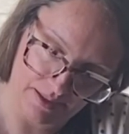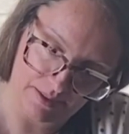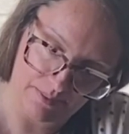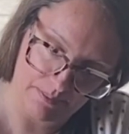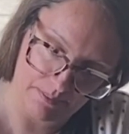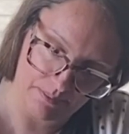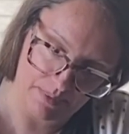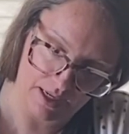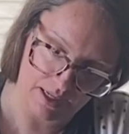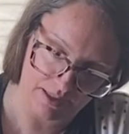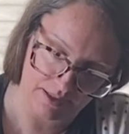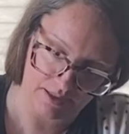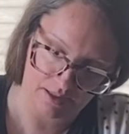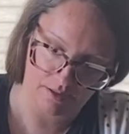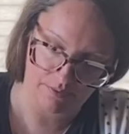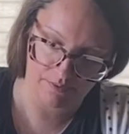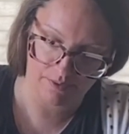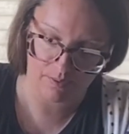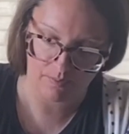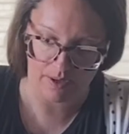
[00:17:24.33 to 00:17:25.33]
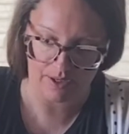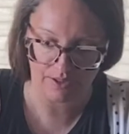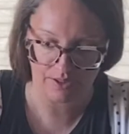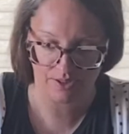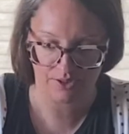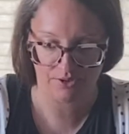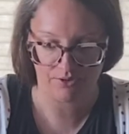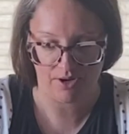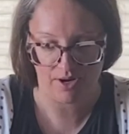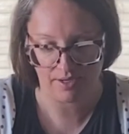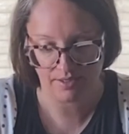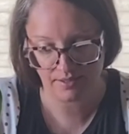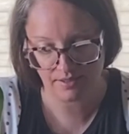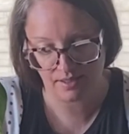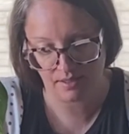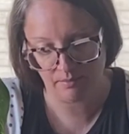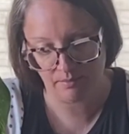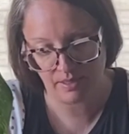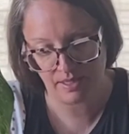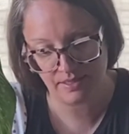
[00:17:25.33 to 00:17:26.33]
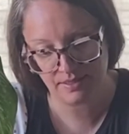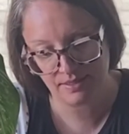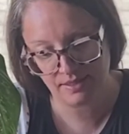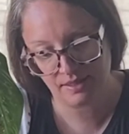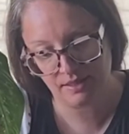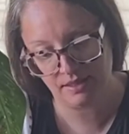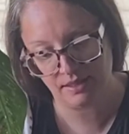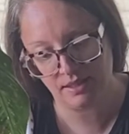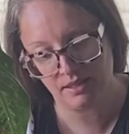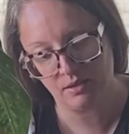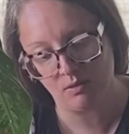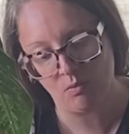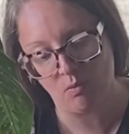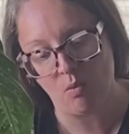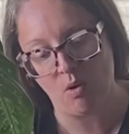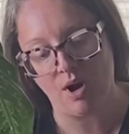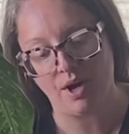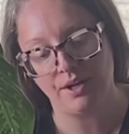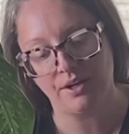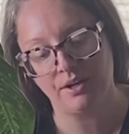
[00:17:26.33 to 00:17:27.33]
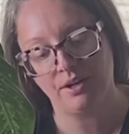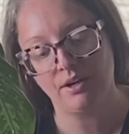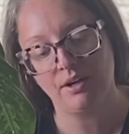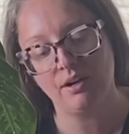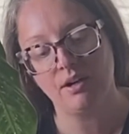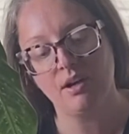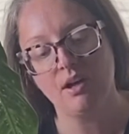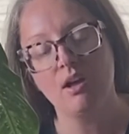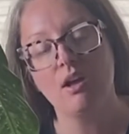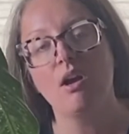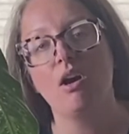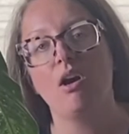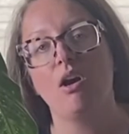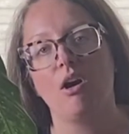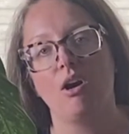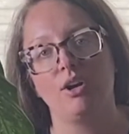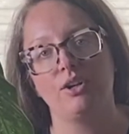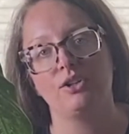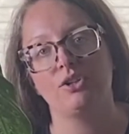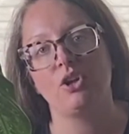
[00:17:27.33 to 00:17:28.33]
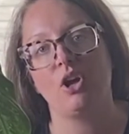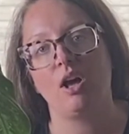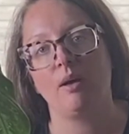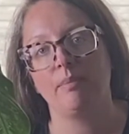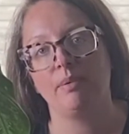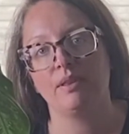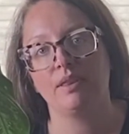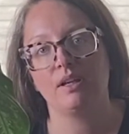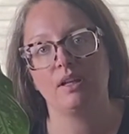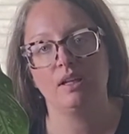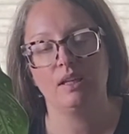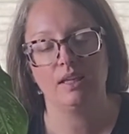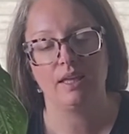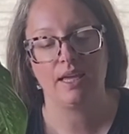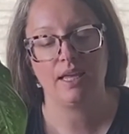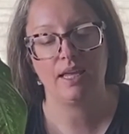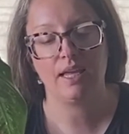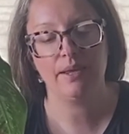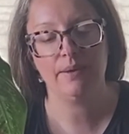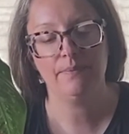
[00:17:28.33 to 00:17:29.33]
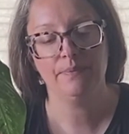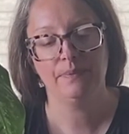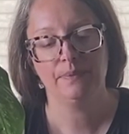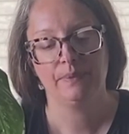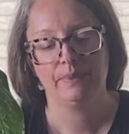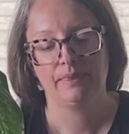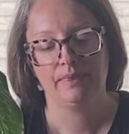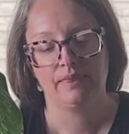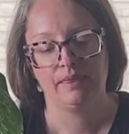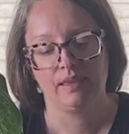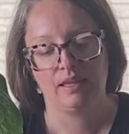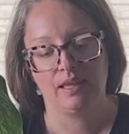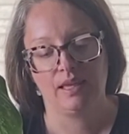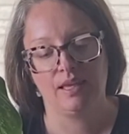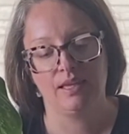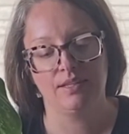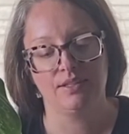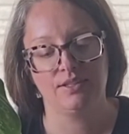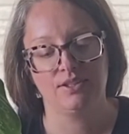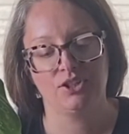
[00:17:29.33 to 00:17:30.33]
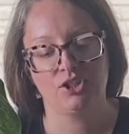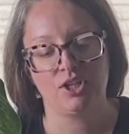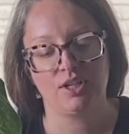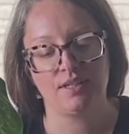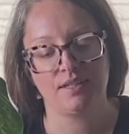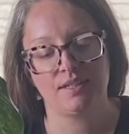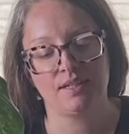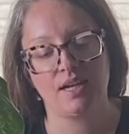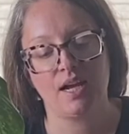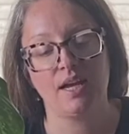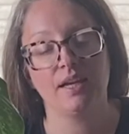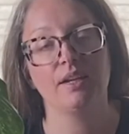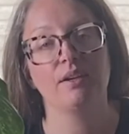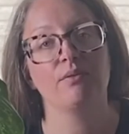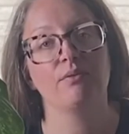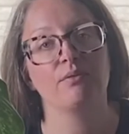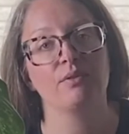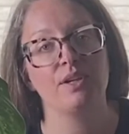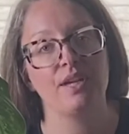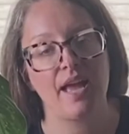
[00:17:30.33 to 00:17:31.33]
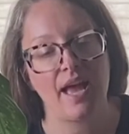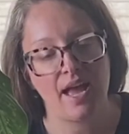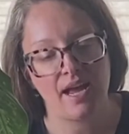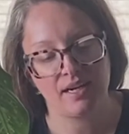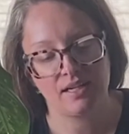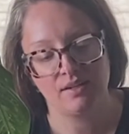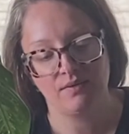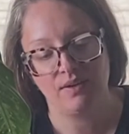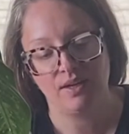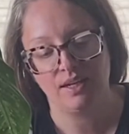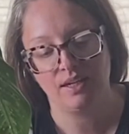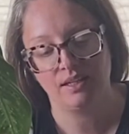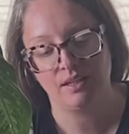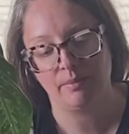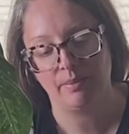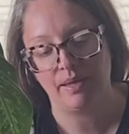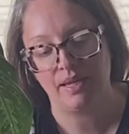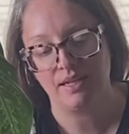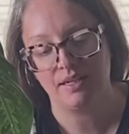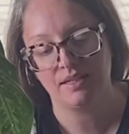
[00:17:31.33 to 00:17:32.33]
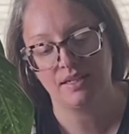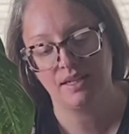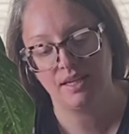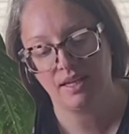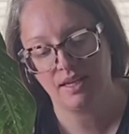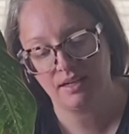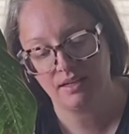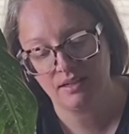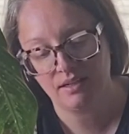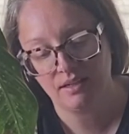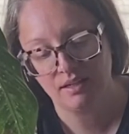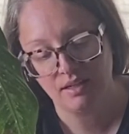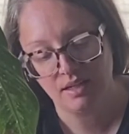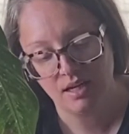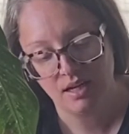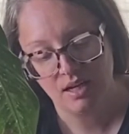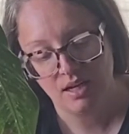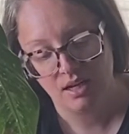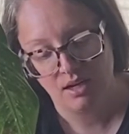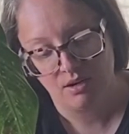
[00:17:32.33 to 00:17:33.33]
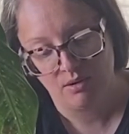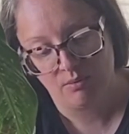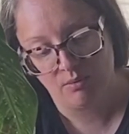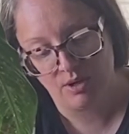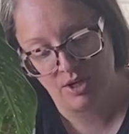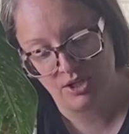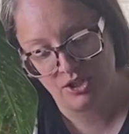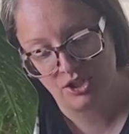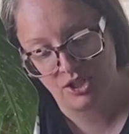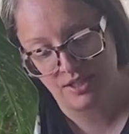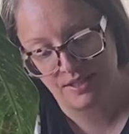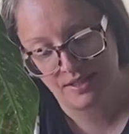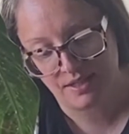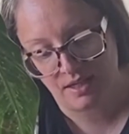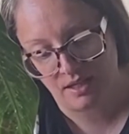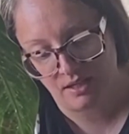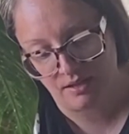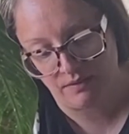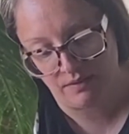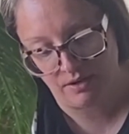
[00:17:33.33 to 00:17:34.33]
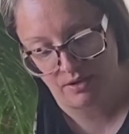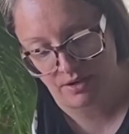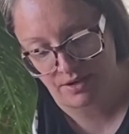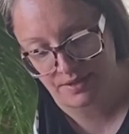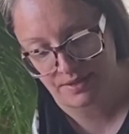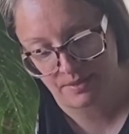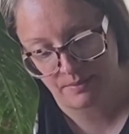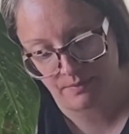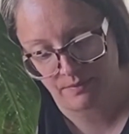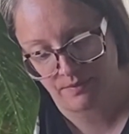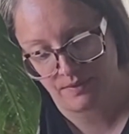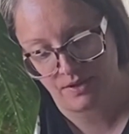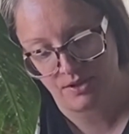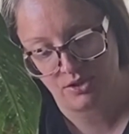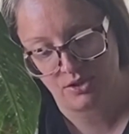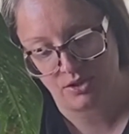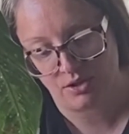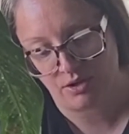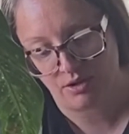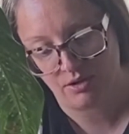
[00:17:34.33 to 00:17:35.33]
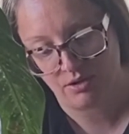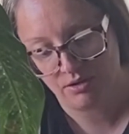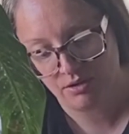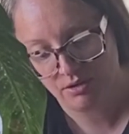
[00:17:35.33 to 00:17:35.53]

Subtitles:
amazing for wet distress, and basically the water on top of the clay is just kind of reactivating the paint again, which is kind of an awesome feature.